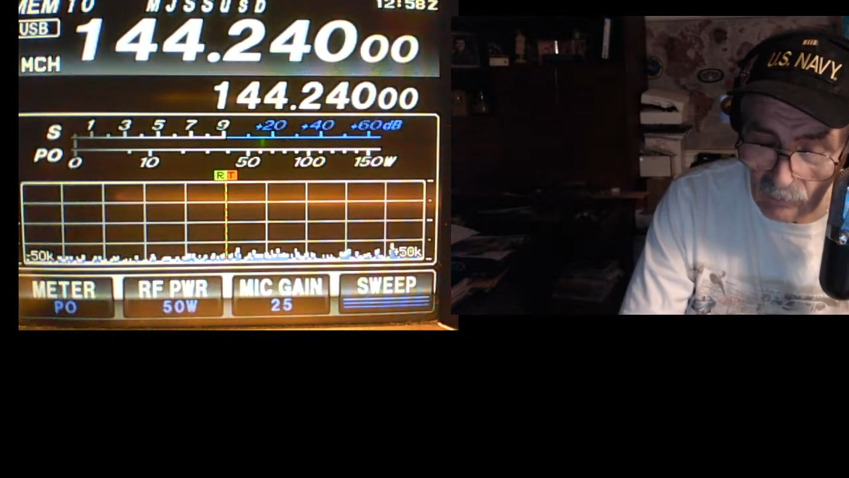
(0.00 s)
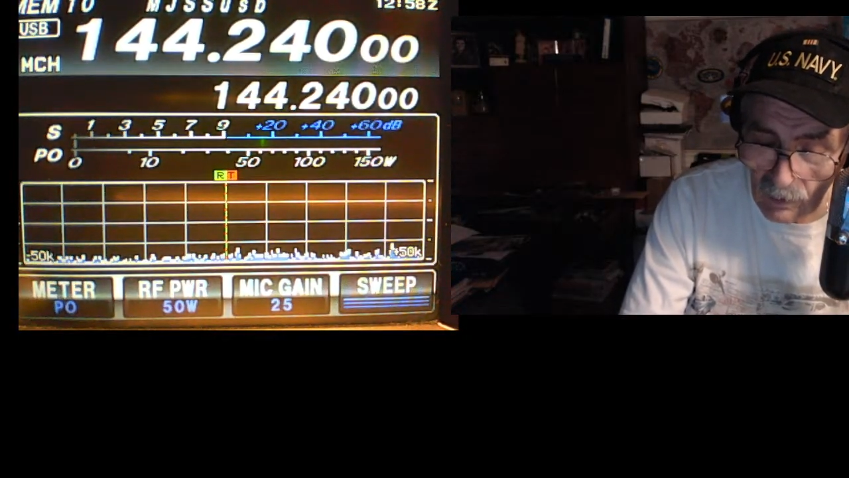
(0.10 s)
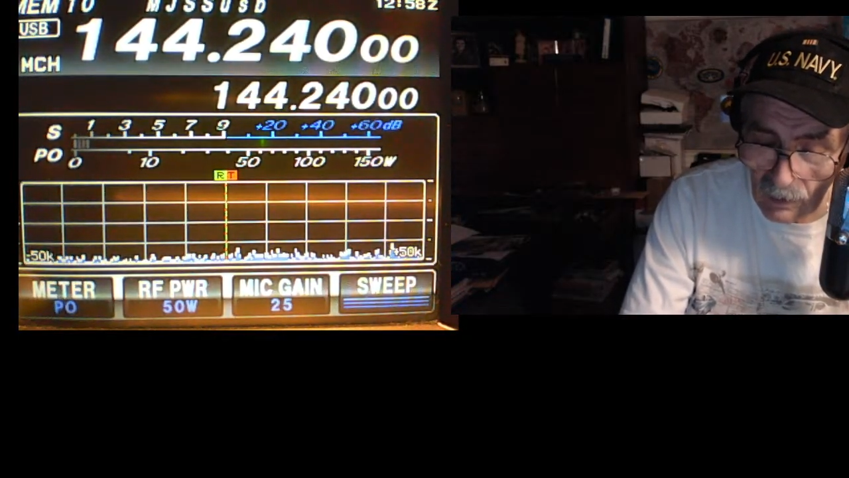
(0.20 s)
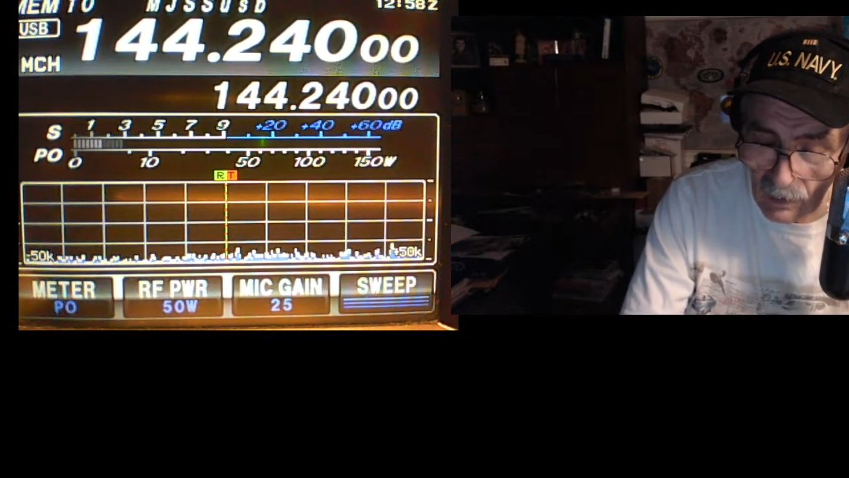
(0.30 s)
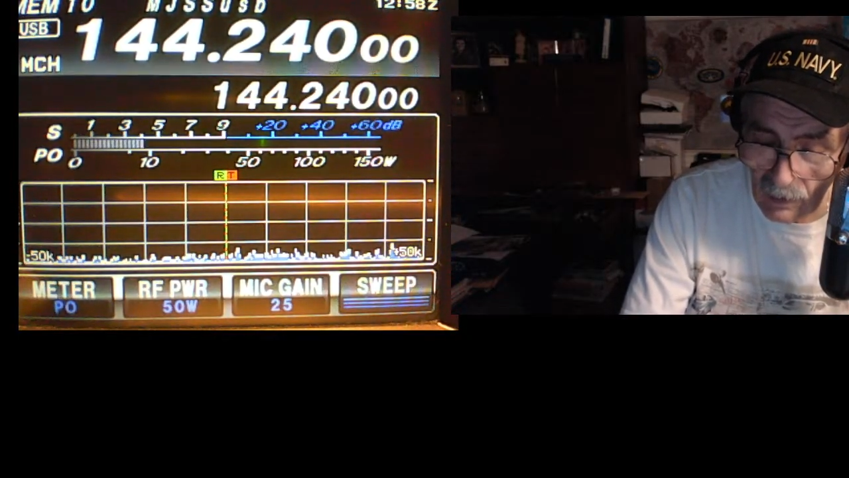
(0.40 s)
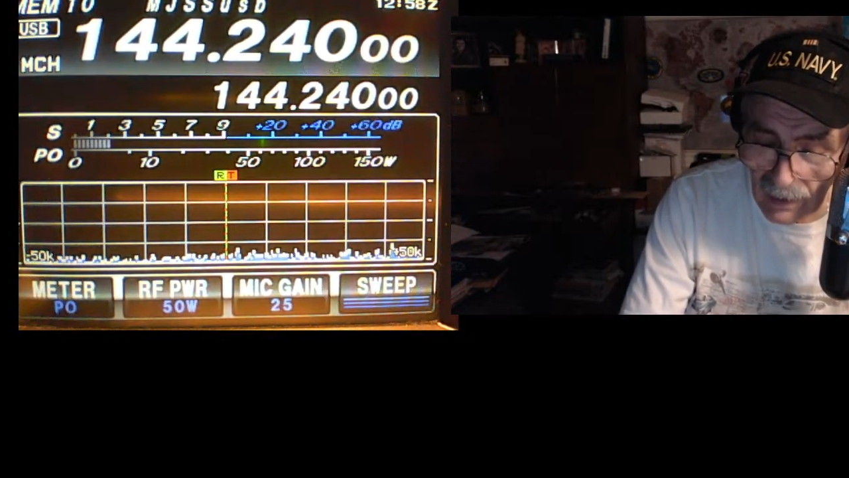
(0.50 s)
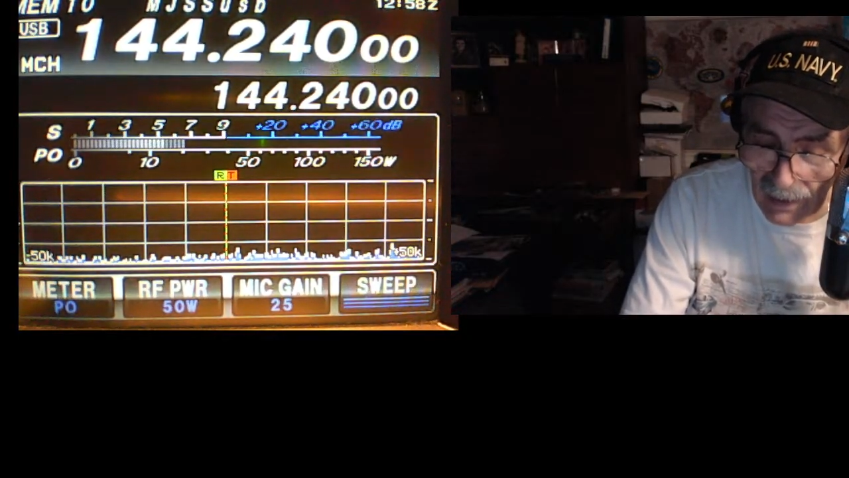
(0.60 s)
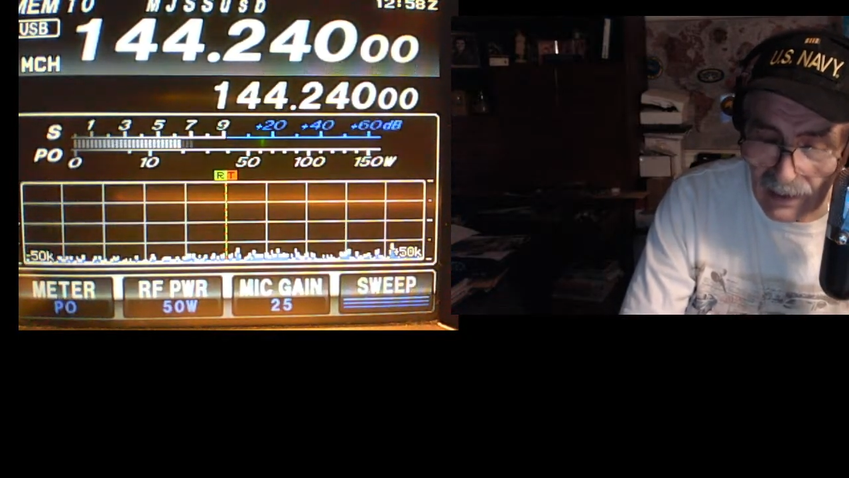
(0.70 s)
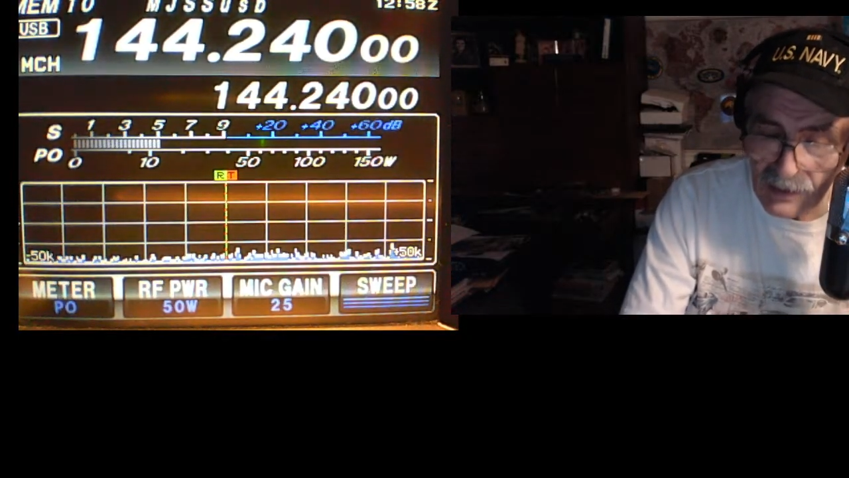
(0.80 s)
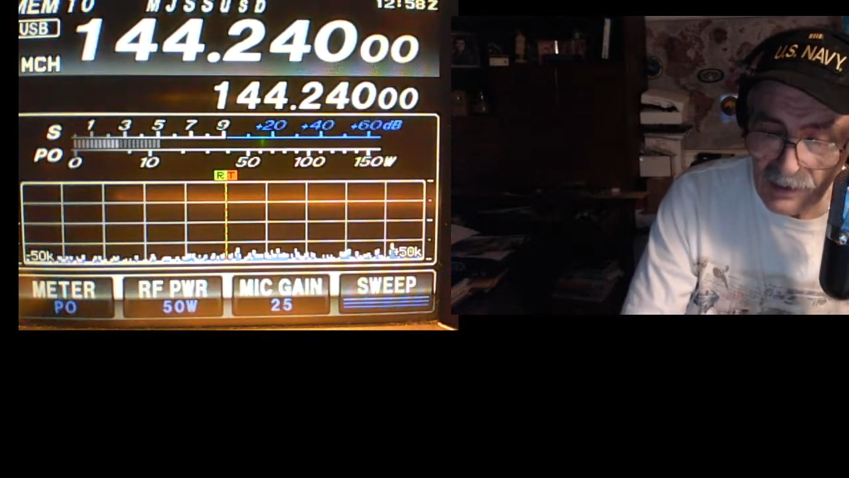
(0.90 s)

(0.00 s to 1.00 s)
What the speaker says: Hayes in